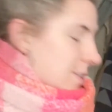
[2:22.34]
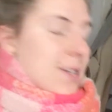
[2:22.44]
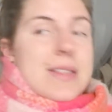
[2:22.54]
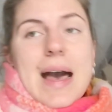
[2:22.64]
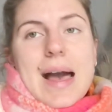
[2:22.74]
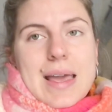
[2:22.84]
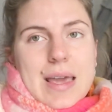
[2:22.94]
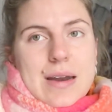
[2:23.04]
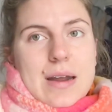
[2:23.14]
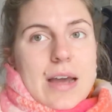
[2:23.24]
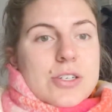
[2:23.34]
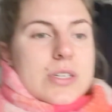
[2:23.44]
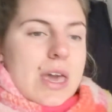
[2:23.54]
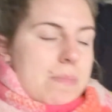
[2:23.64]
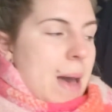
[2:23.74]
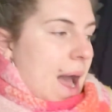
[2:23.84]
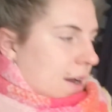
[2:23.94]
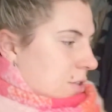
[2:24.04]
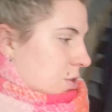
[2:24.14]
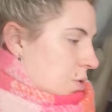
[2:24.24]
did that, and I just came
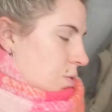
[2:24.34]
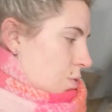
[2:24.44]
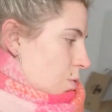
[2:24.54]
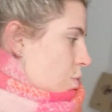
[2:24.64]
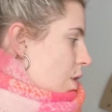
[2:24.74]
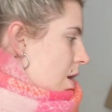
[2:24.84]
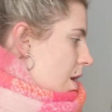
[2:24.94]
back to